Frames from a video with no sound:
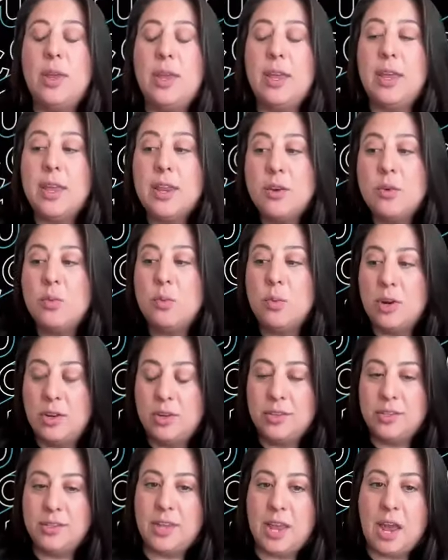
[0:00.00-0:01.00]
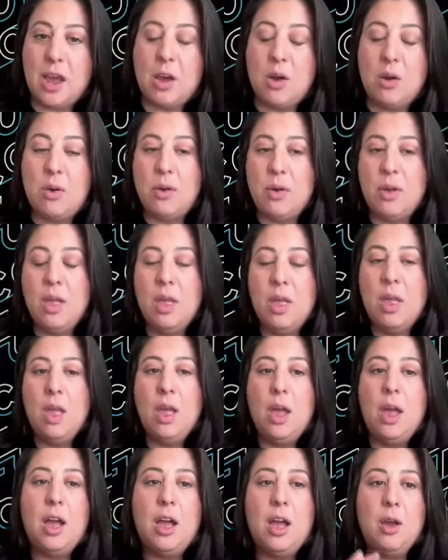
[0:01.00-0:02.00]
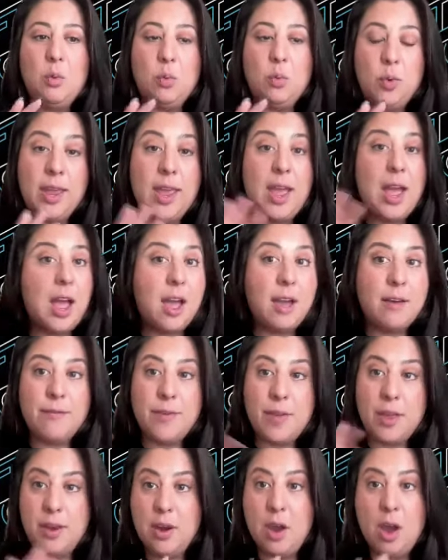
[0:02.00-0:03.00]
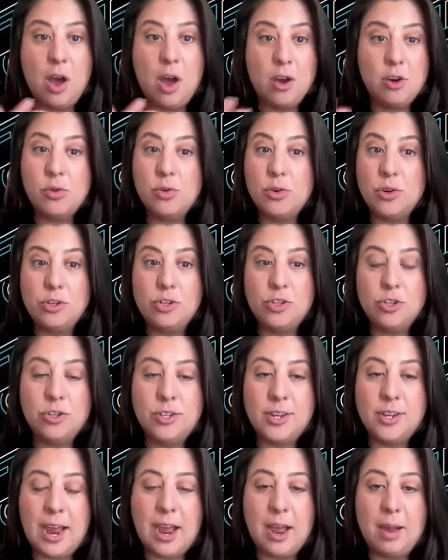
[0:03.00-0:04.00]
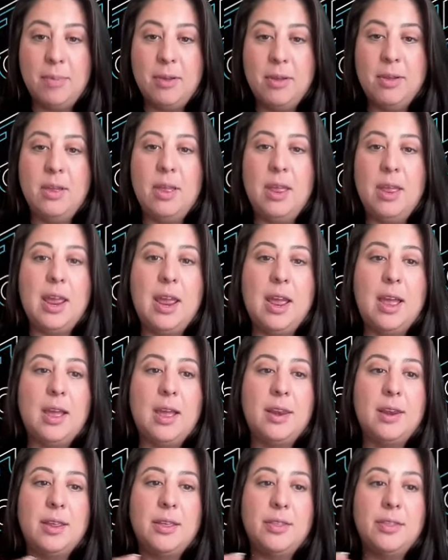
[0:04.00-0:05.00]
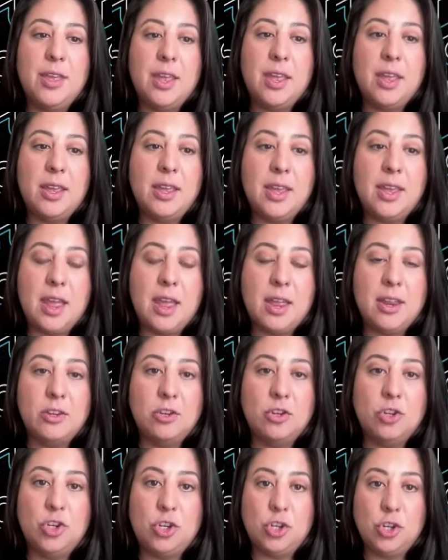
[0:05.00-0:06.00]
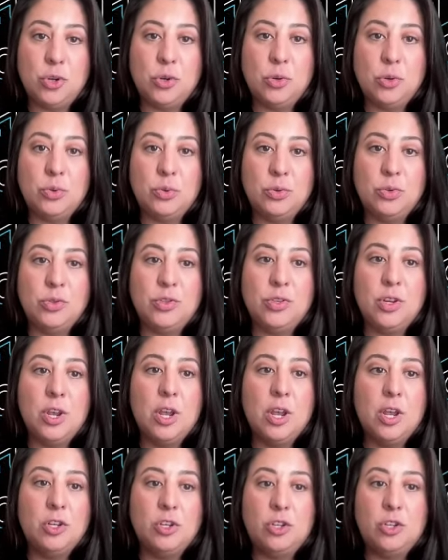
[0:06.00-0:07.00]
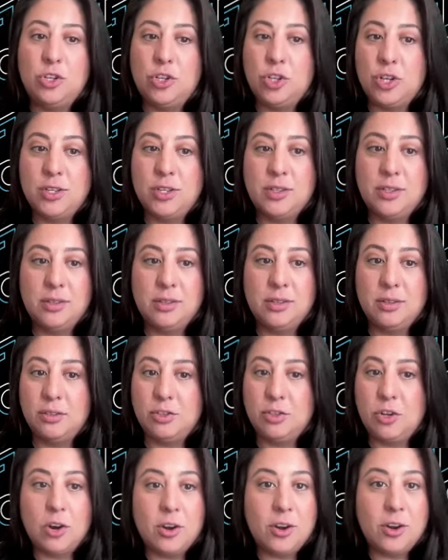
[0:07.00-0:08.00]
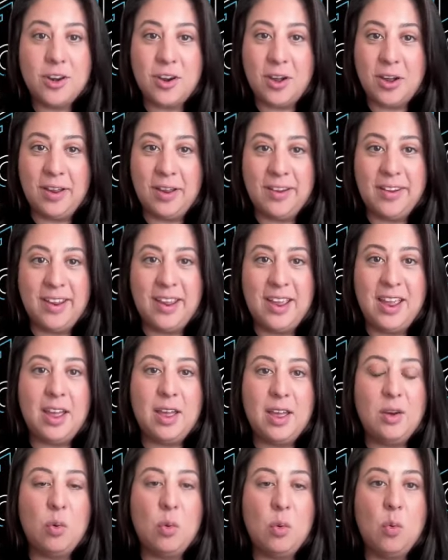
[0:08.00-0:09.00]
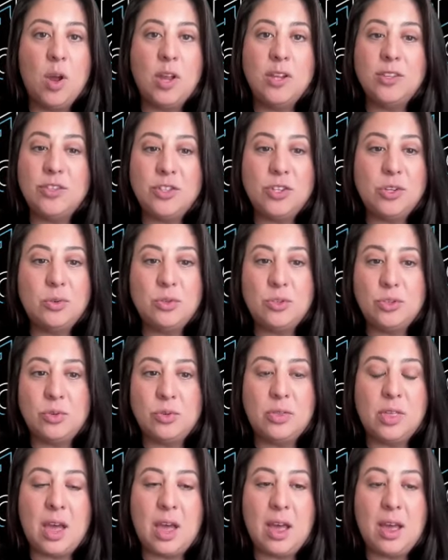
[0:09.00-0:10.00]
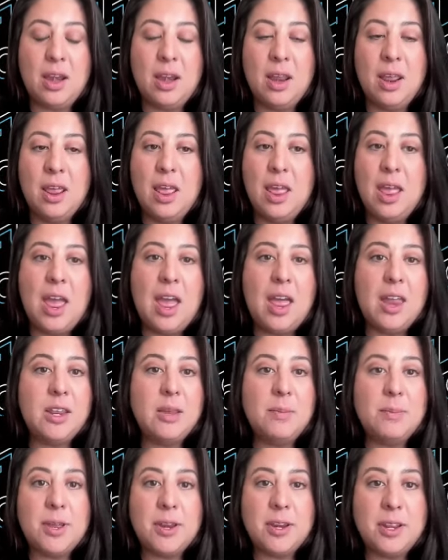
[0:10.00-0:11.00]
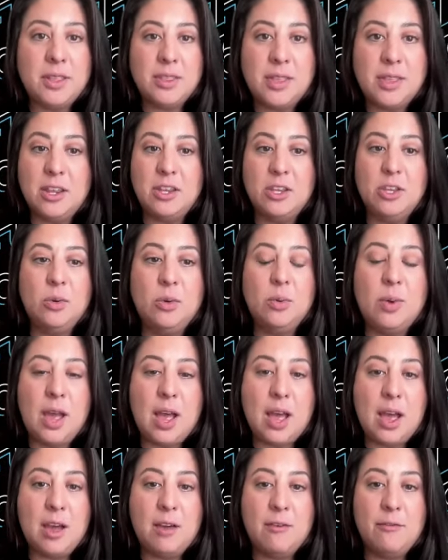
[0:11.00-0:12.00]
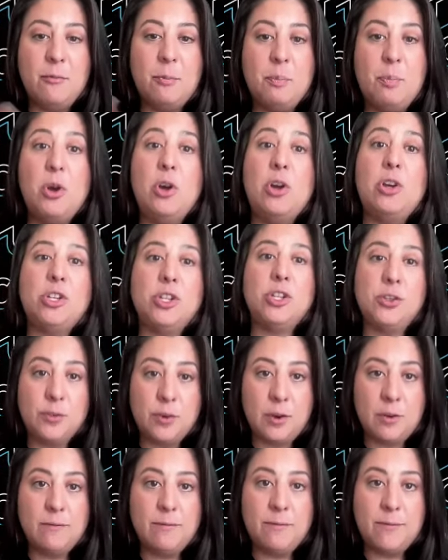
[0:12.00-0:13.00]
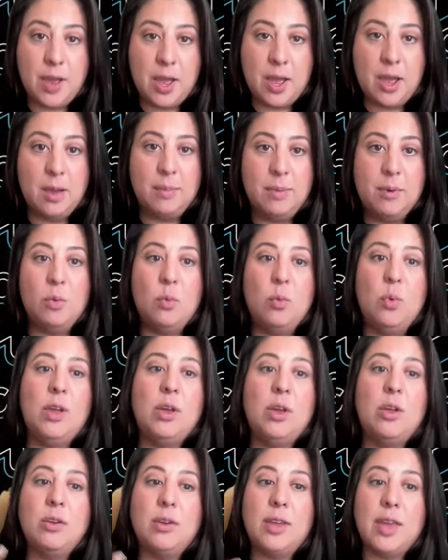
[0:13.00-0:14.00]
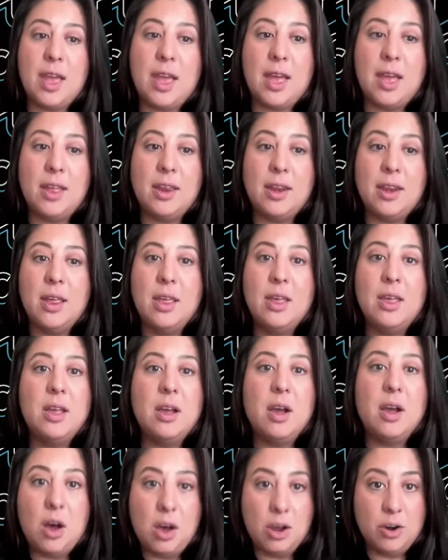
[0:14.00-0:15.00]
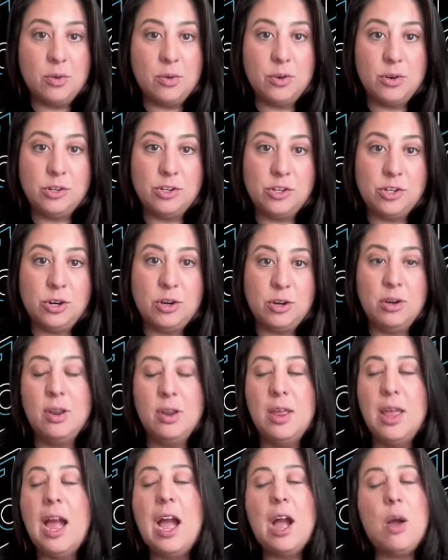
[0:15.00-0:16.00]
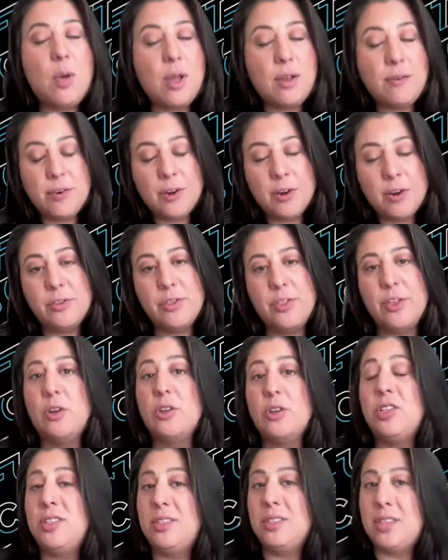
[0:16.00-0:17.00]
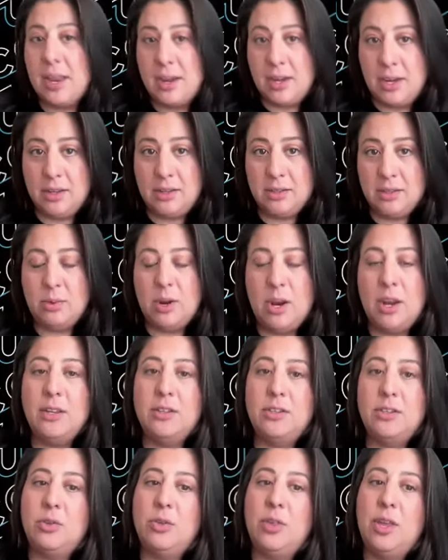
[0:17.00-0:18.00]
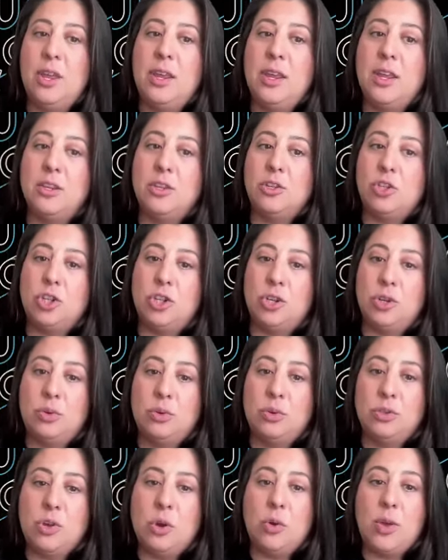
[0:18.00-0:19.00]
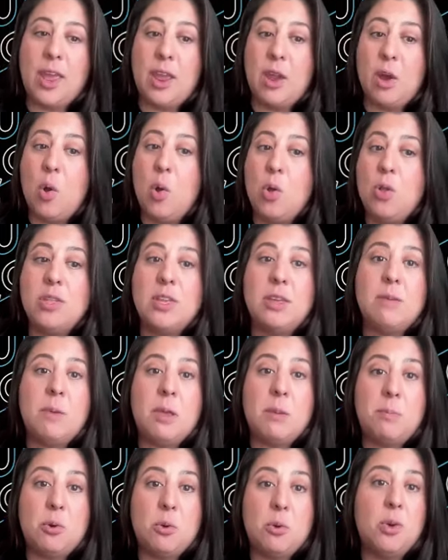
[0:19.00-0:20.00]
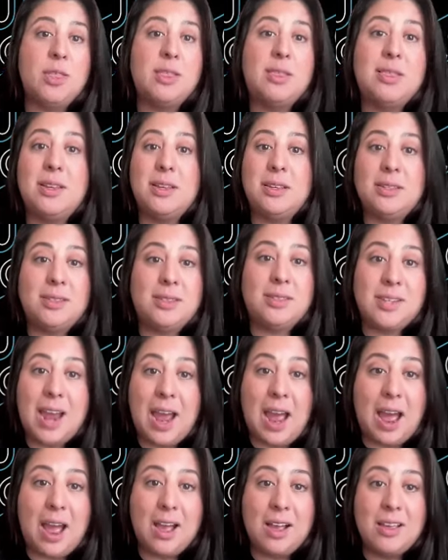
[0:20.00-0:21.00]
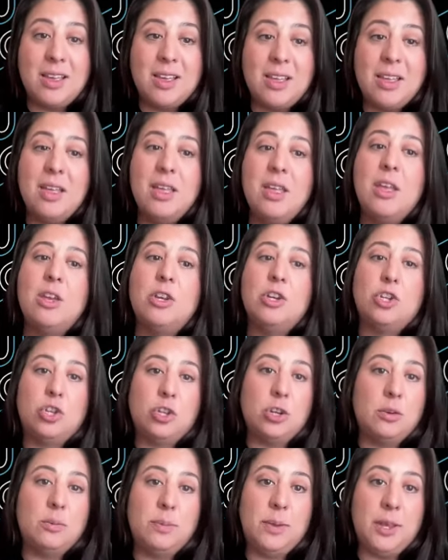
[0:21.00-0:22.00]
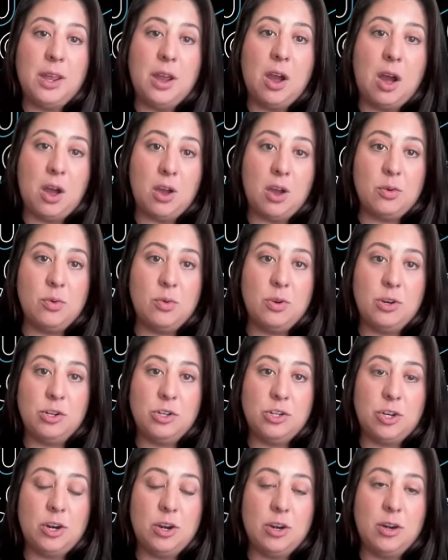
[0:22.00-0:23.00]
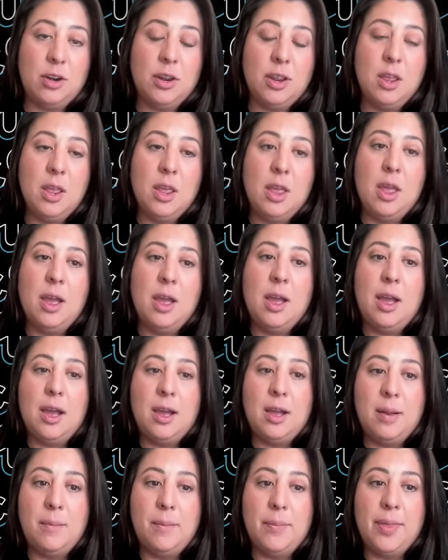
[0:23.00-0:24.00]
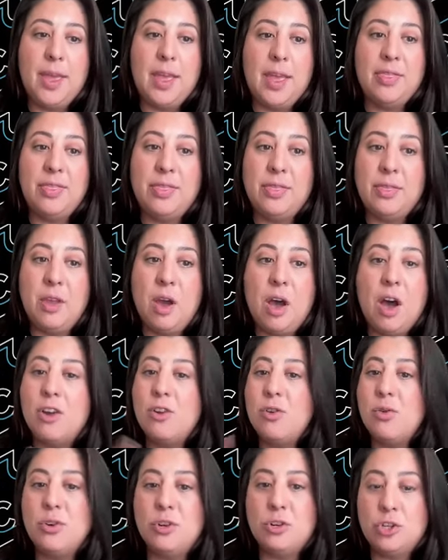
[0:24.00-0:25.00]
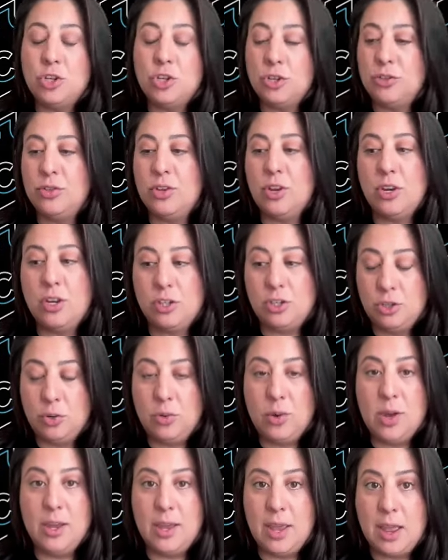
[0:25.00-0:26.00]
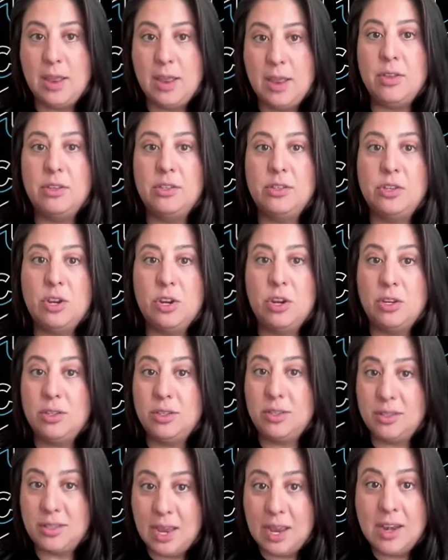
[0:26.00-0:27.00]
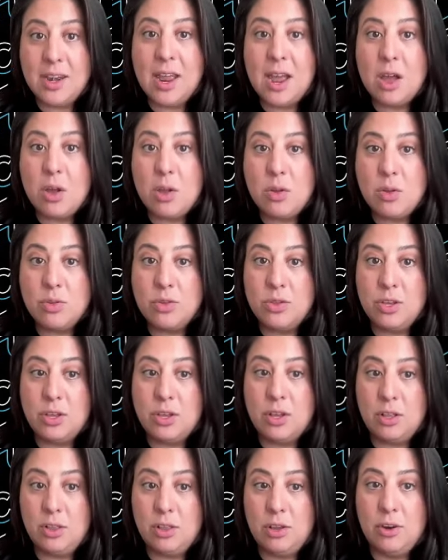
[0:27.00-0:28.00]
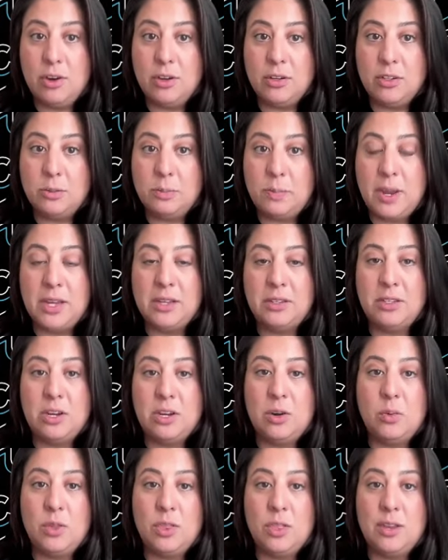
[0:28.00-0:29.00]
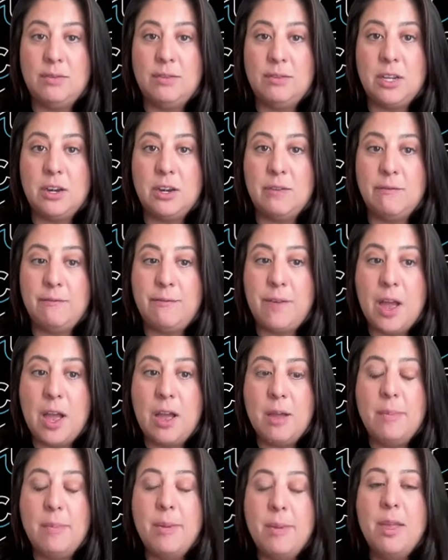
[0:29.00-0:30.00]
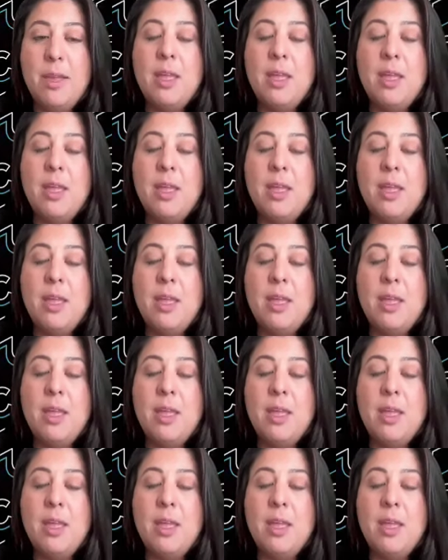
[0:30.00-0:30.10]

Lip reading: in Real Scout, we have an auto nurture tab, and they can choose to just turn it on. And once you do that, anybody that you have pushed from FUB will get auto nurtured. However, there's settings, right? So they can choose, okay, only people with this tag should be auto nurtured. And auto nurture is going to do, again, it's going to send out the alerts based on what they've done in FUB.